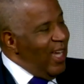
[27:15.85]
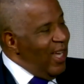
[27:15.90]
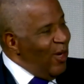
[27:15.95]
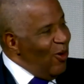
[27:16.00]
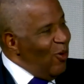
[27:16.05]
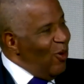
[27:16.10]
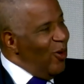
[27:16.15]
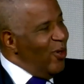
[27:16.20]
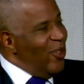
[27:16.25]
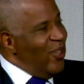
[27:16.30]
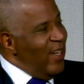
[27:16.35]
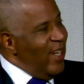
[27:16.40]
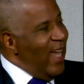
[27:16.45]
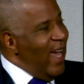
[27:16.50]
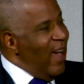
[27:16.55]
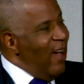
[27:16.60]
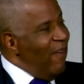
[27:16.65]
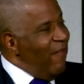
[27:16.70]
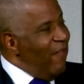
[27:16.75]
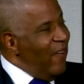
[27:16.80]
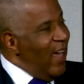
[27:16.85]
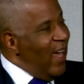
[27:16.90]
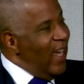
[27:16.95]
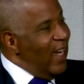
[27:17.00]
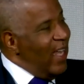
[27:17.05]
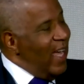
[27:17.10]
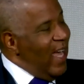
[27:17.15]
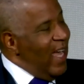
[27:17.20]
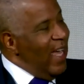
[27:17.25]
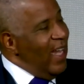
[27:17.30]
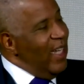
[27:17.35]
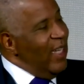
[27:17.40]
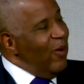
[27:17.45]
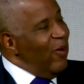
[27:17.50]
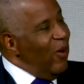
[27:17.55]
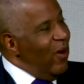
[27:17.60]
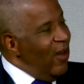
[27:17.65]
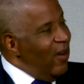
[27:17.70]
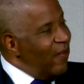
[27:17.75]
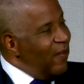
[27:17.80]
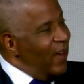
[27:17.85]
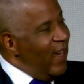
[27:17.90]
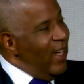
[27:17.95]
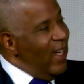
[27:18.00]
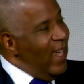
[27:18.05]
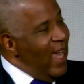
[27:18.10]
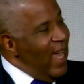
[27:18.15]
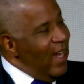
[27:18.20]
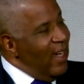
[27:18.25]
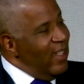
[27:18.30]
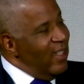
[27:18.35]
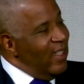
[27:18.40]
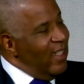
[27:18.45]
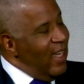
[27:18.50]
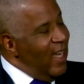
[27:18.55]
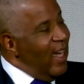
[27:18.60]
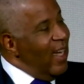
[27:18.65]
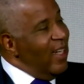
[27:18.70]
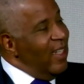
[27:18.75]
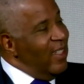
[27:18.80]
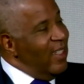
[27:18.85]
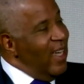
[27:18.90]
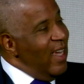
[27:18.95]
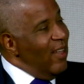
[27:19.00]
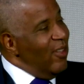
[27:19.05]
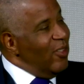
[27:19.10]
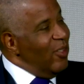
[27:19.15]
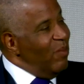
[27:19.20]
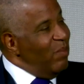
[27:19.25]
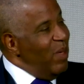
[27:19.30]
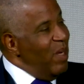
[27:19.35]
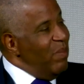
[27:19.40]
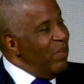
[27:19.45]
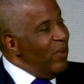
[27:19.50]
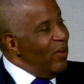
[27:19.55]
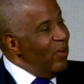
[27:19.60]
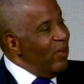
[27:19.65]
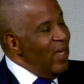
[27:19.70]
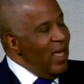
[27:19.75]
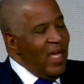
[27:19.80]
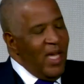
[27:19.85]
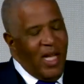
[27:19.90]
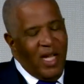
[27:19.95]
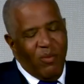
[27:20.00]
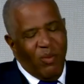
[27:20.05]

in order to now find highly qualified, highly talented people.